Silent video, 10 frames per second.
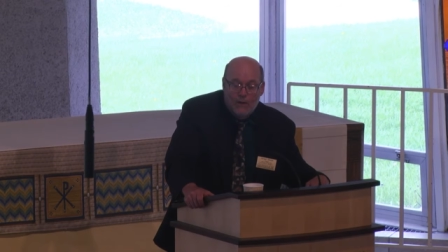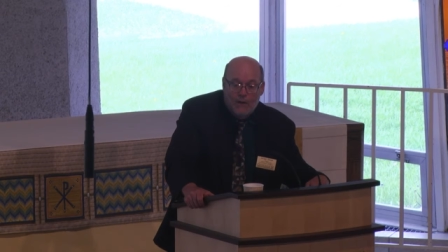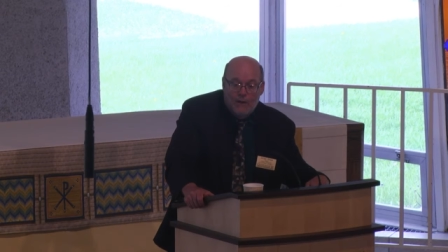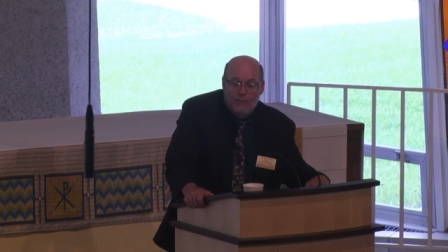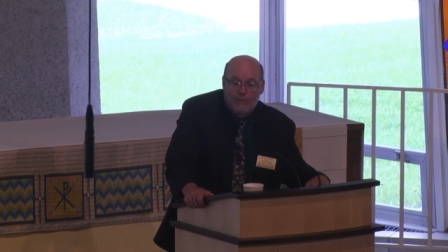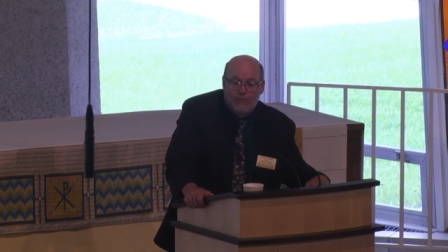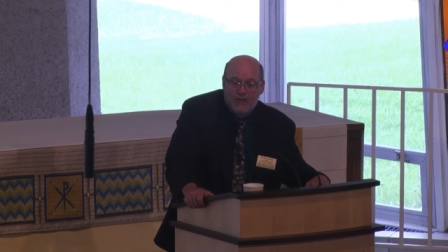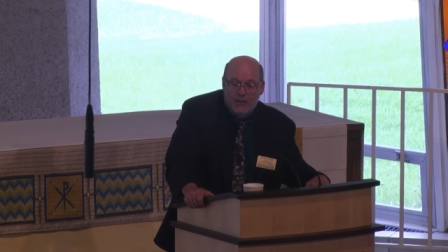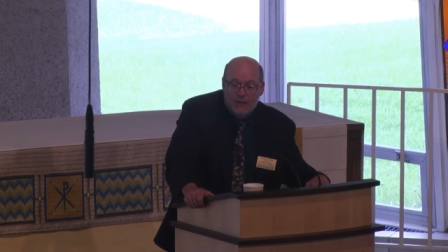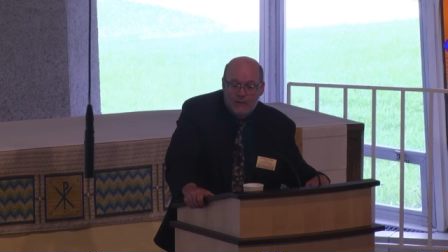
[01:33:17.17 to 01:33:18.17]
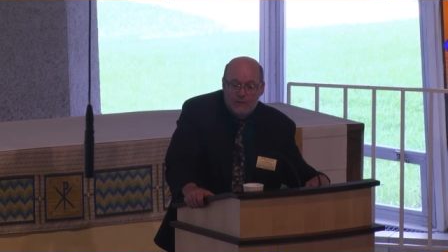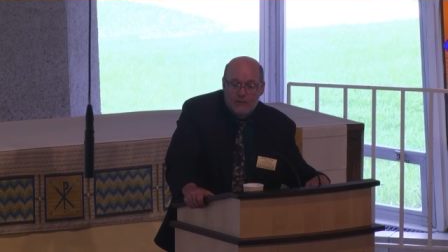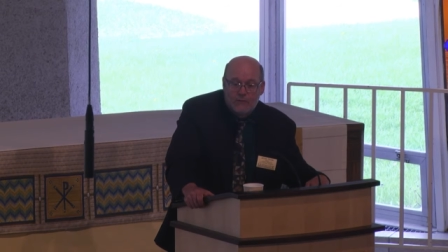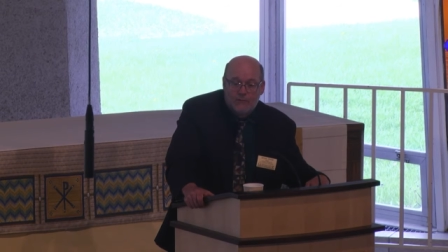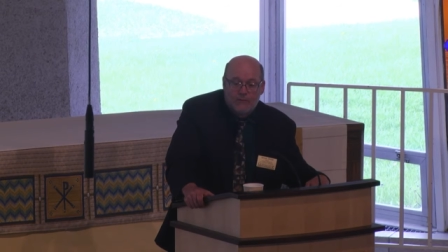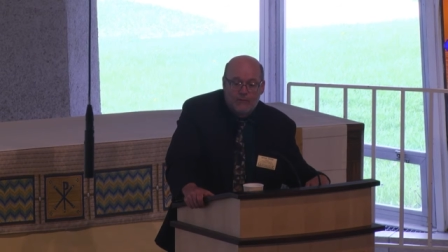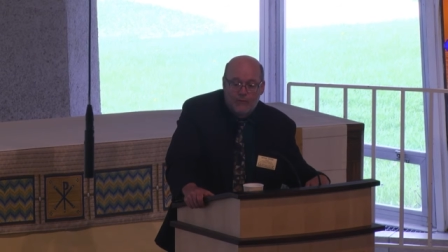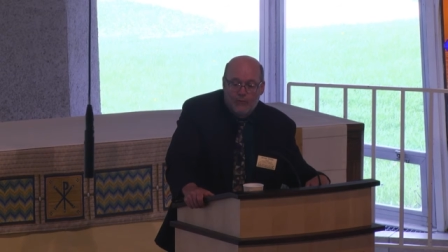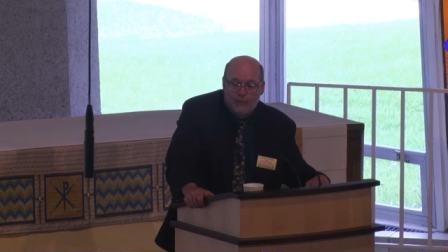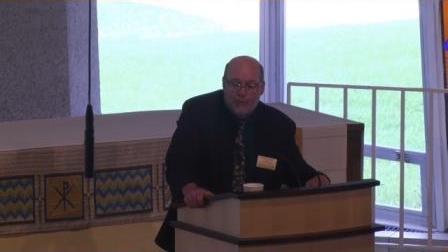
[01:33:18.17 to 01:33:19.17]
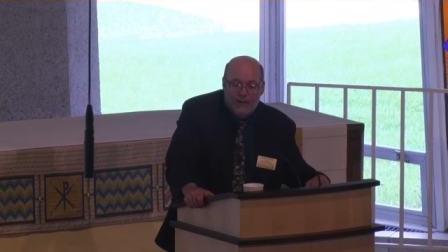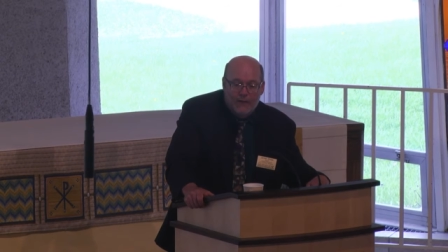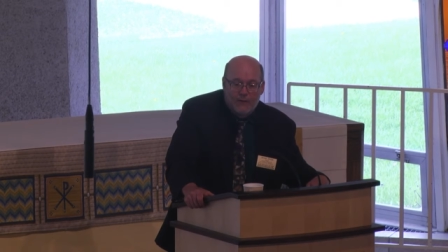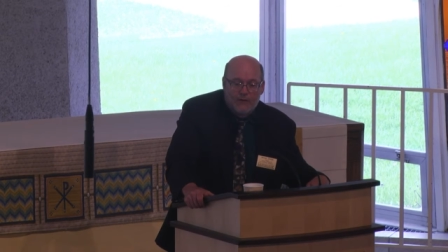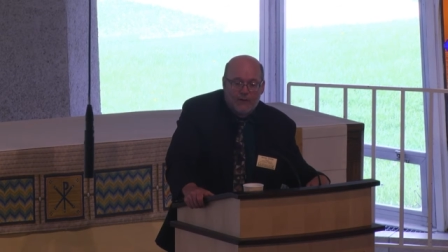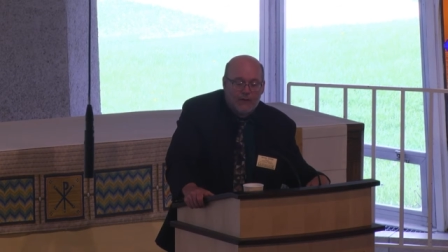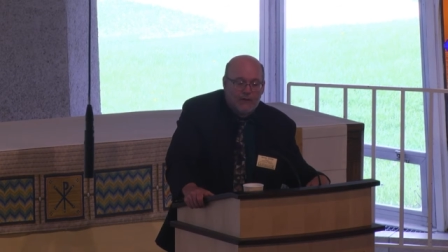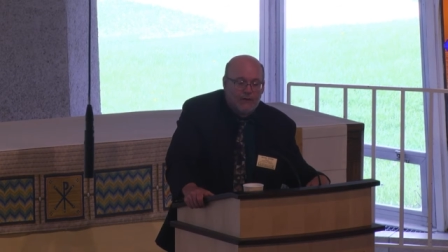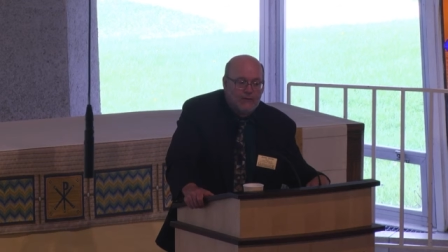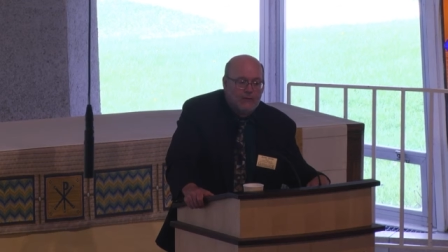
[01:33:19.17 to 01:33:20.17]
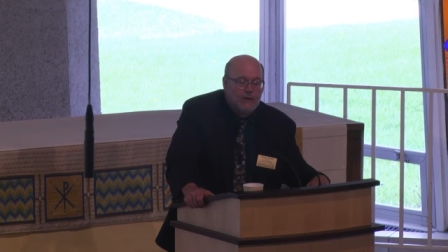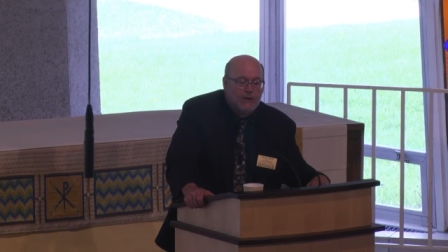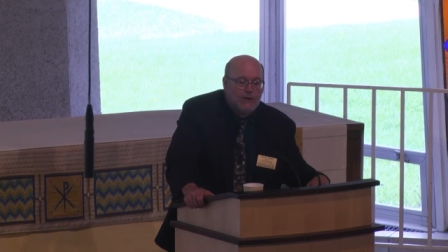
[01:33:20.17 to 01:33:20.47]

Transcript: um, tillage, regular tillage,